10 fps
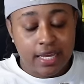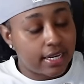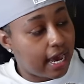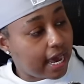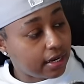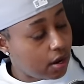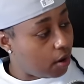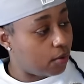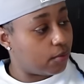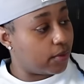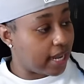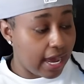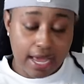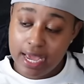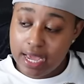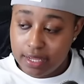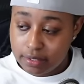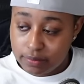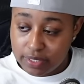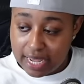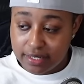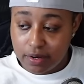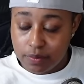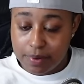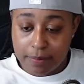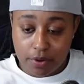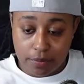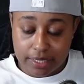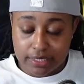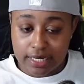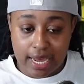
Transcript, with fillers: Now, I know when I had, when I dealt with my probation,